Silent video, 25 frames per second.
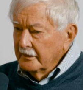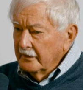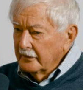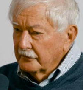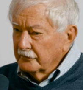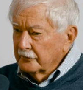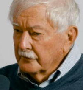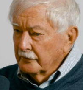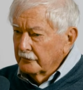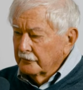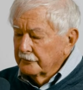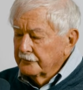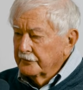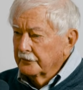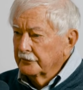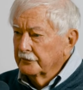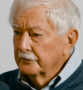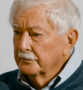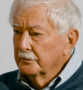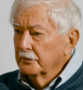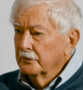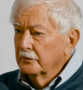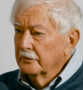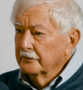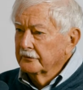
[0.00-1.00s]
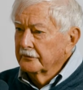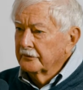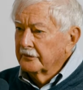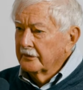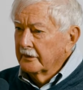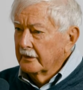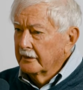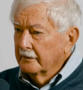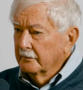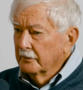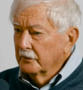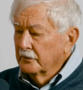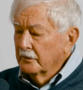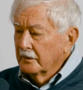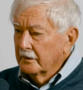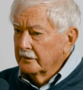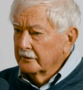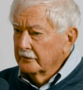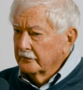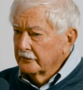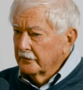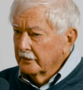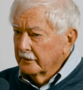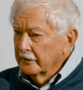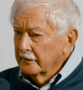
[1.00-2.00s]
it's not visible as table
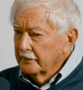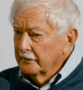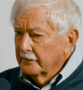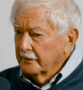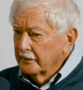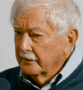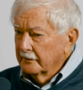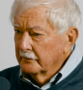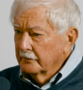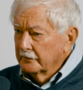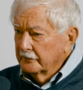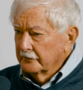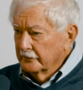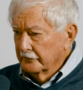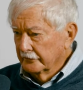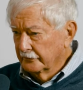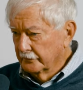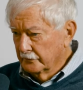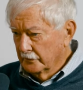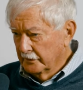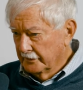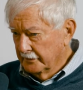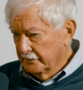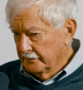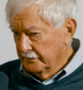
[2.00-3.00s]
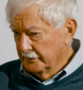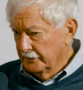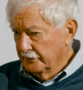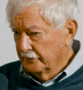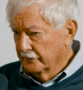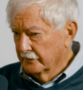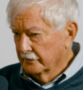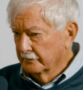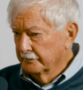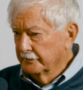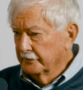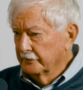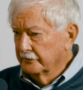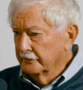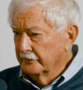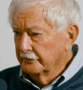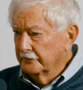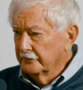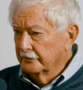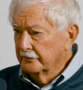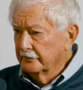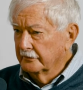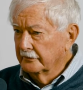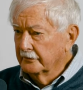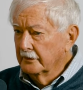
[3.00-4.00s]
wine Chardonnay, which is where the big
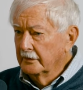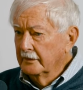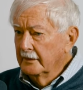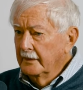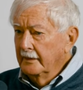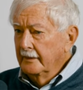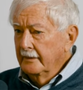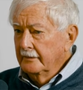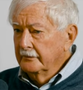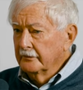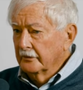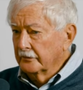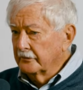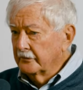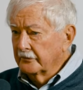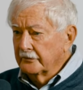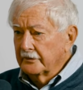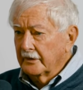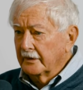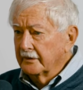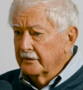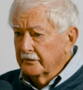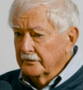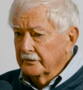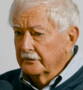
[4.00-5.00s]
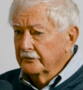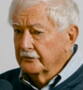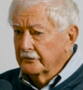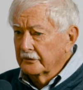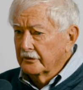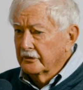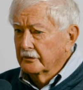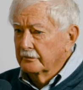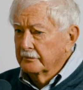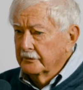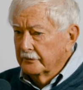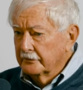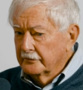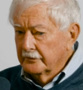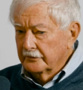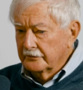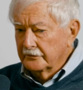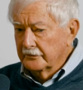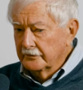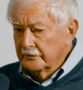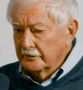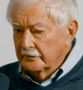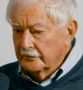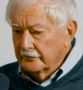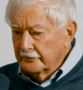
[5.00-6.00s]
competition is. Not to say there isn't
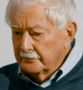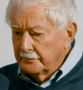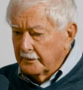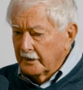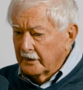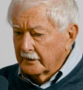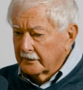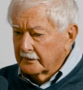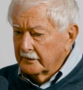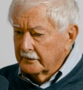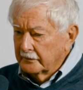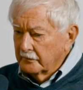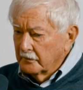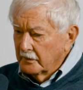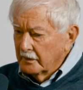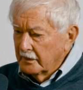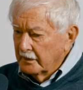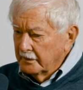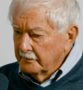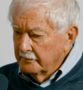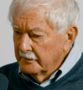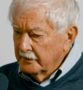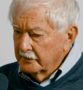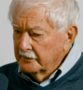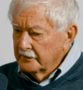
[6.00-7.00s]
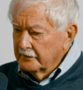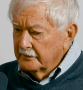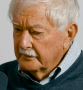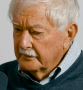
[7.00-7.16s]
competition in sparkling wine, but